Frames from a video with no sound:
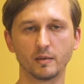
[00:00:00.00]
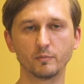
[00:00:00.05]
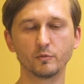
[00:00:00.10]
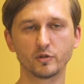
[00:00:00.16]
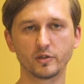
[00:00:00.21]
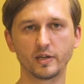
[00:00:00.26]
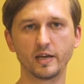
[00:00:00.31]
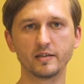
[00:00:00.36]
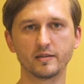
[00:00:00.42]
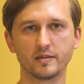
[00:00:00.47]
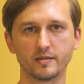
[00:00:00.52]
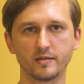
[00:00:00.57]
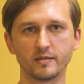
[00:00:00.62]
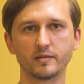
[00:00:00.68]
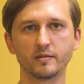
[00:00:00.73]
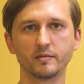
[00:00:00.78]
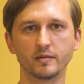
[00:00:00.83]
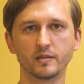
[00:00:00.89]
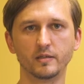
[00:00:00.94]
use
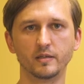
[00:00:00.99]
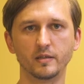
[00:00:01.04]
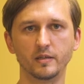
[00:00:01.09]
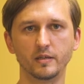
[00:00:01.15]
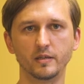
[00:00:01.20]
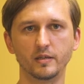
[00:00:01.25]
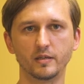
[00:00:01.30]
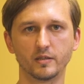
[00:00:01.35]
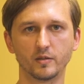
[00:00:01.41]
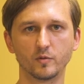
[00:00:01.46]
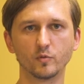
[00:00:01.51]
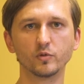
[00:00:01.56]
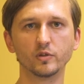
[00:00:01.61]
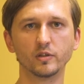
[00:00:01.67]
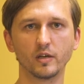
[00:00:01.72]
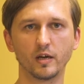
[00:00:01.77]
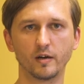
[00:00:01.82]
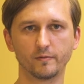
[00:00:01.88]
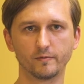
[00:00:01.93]
cases is good
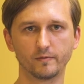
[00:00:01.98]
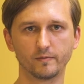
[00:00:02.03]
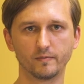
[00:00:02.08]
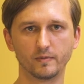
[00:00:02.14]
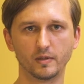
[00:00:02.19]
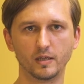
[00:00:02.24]
enough,